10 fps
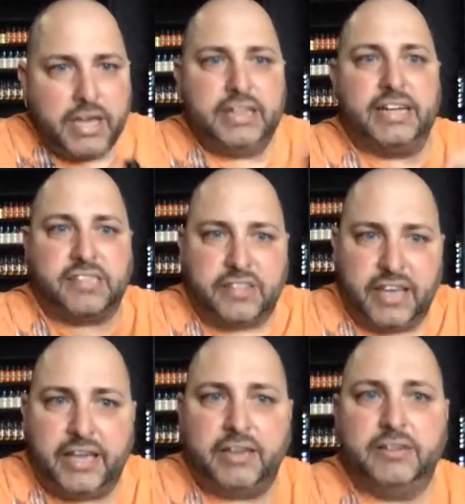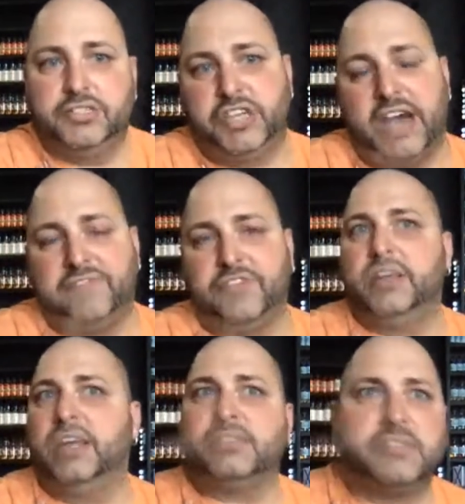that's the thing, Jaffa.
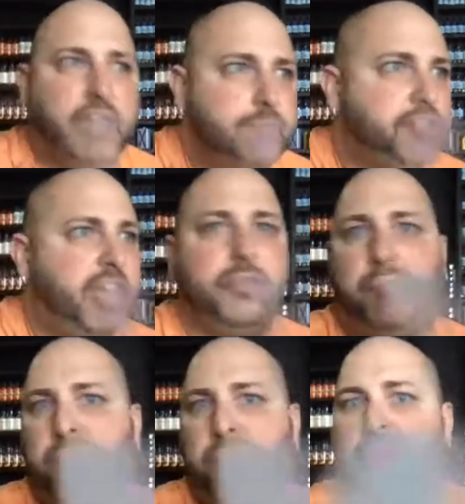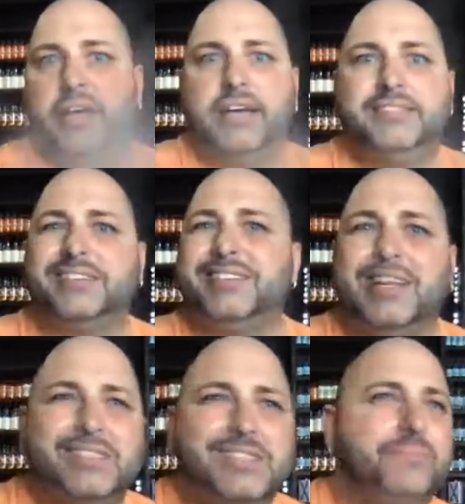That's the same shit. Is it's
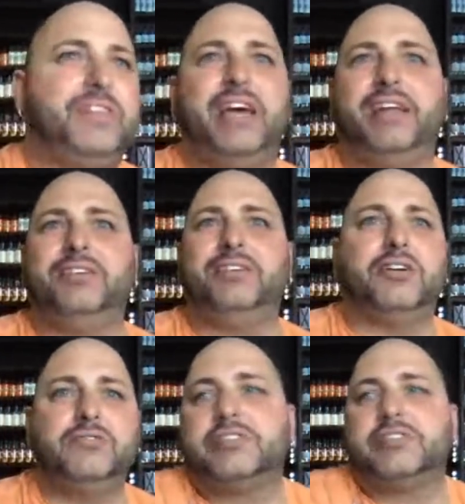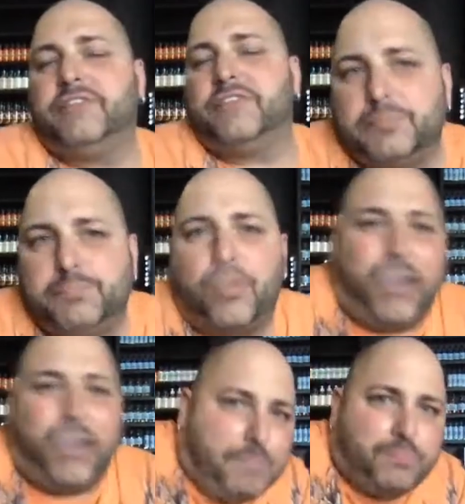not something that you know. So if uh, it's brought
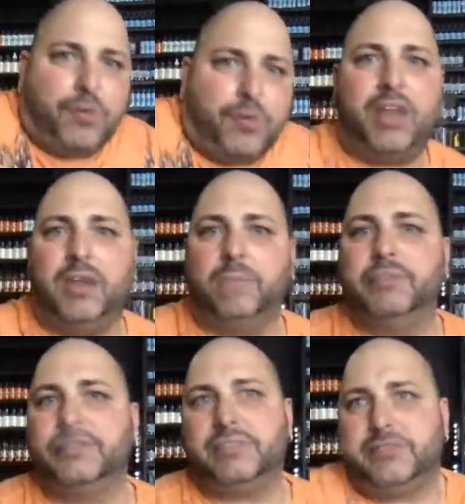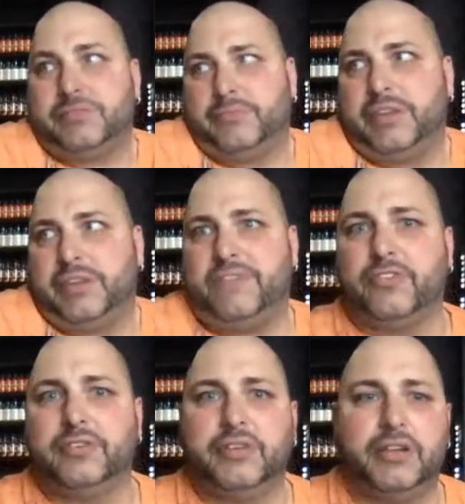up, it's brought up. This is
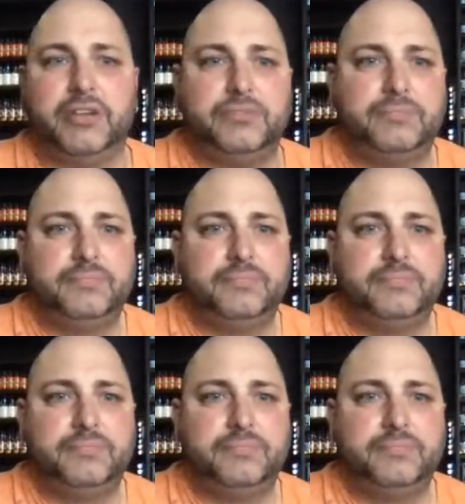whatever you know.